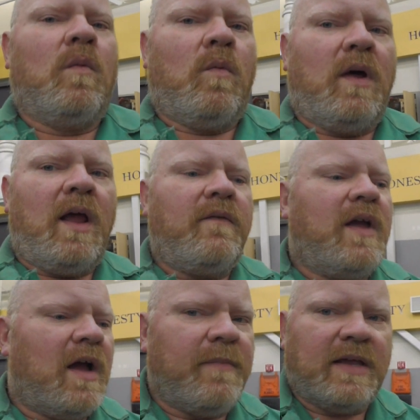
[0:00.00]
What I've
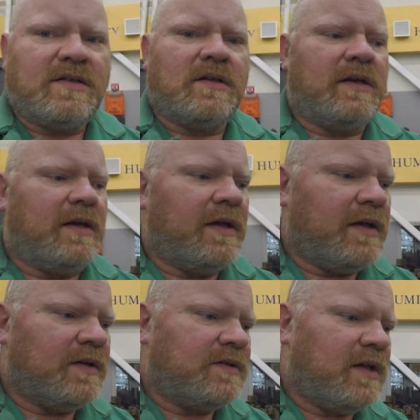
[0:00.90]
got basically
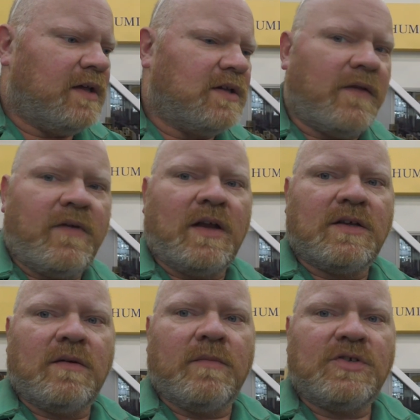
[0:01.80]
is I've got
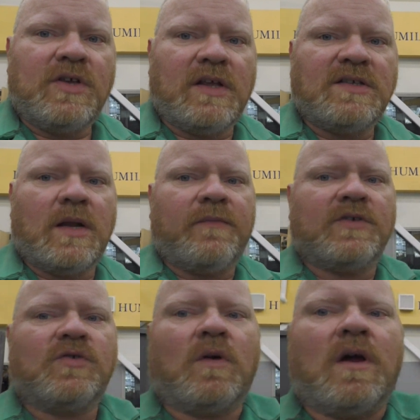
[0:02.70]
a machine set up for
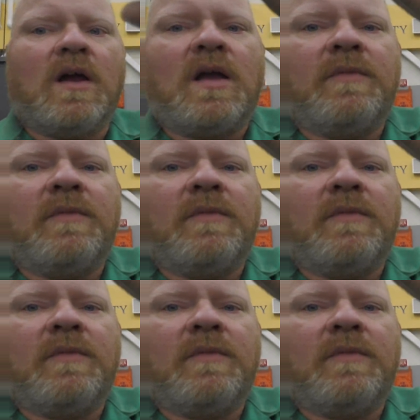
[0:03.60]
short arc. I'm